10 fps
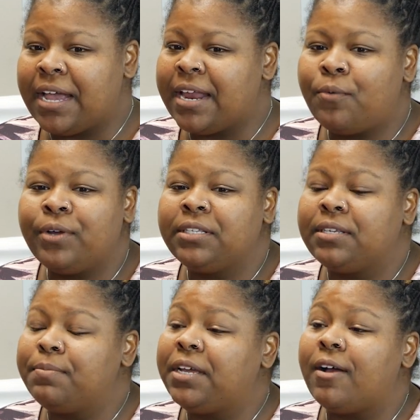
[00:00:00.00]
And I wanted
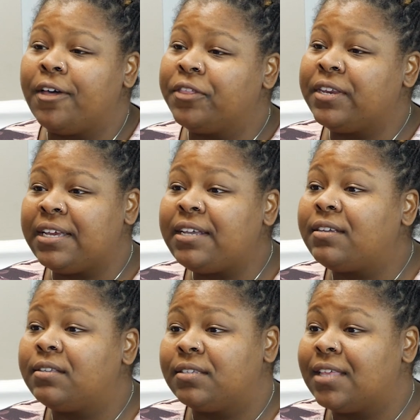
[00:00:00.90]
to meet all the
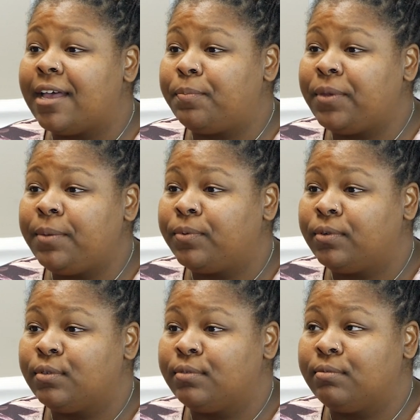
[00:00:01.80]
needs that
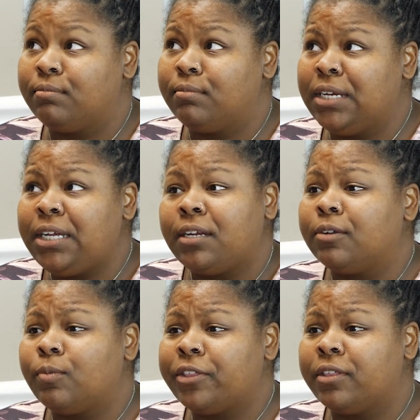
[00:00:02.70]
people
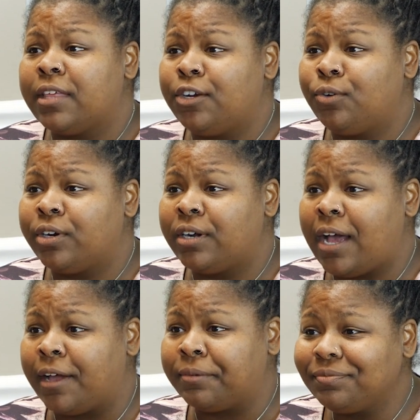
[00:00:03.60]
needed, whether they knew it or not.